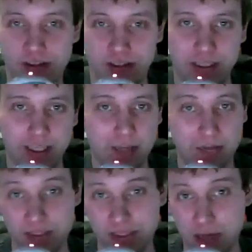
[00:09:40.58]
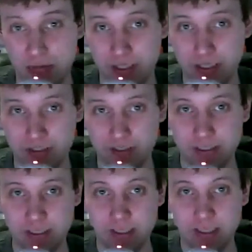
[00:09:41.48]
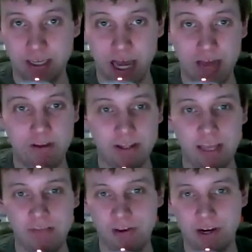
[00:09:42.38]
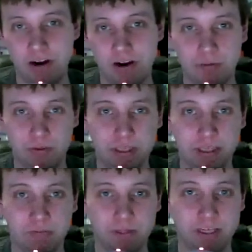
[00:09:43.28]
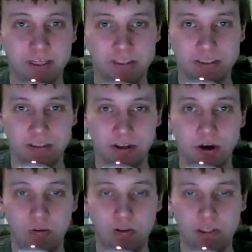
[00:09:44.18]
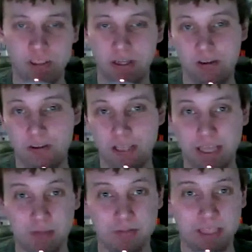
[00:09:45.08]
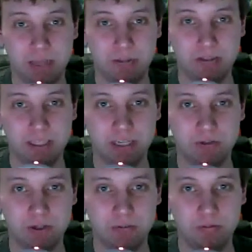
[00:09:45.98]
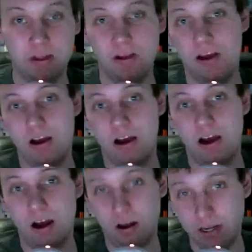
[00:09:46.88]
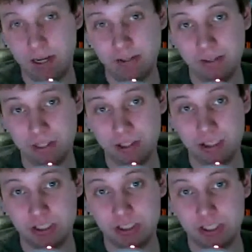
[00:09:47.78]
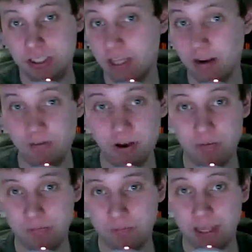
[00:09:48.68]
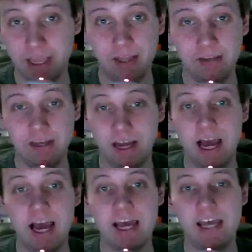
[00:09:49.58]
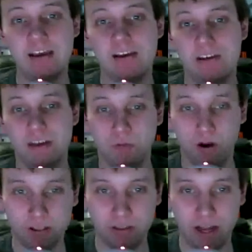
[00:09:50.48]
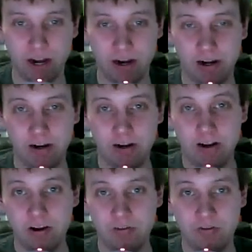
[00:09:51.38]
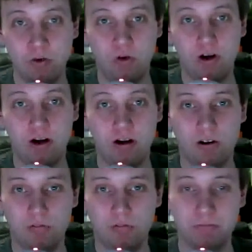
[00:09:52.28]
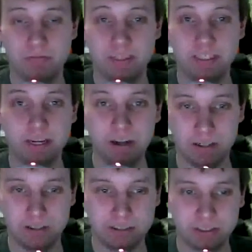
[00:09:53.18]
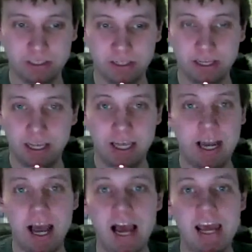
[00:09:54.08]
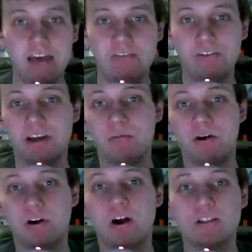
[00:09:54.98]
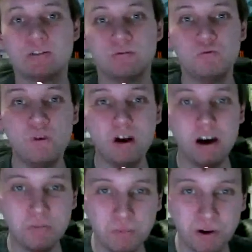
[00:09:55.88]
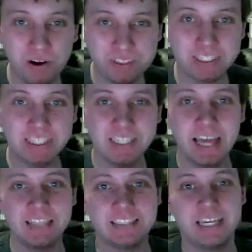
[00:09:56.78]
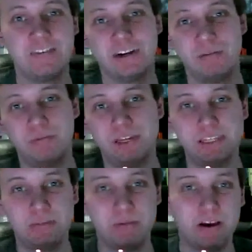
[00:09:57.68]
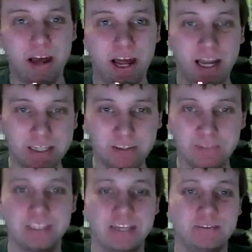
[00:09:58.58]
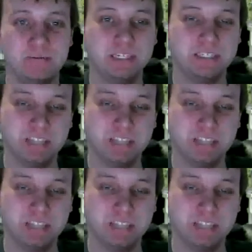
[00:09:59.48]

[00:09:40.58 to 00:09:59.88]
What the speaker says: the game is in Japanese? I find that very hard to believe because almost none of the games in that music game room are in English. None of them. And I worked there for years, and I haven't come across one person that has ever complained about any of those games being in